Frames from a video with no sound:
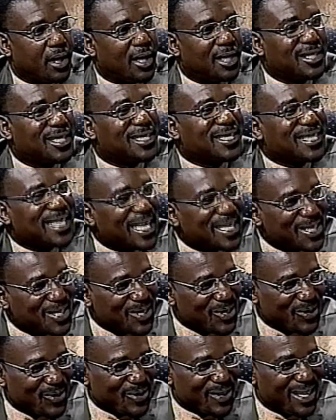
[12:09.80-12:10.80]
a success
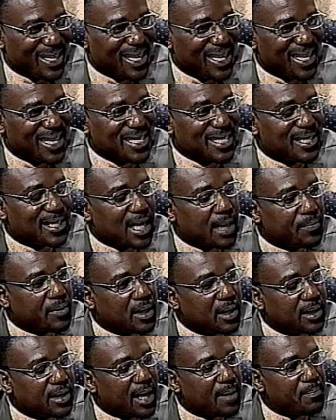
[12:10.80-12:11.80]
story,
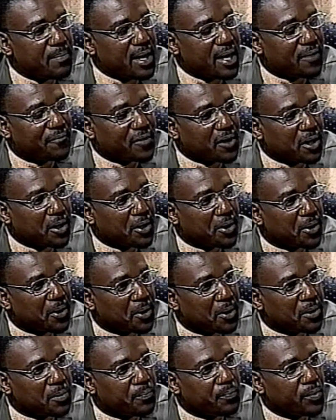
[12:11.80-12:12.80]
something that may have
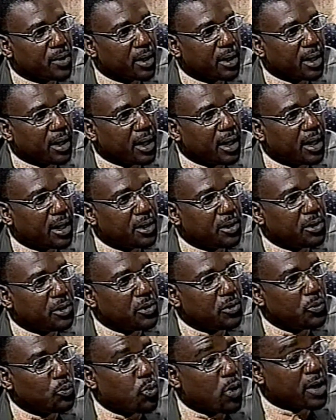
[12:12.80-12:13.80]
occurred in
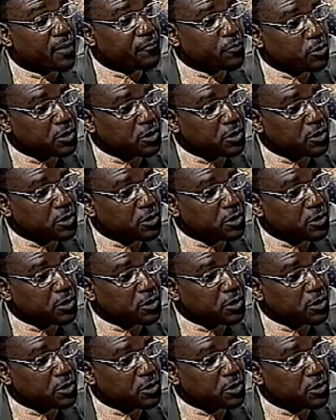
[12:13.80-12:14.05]
one of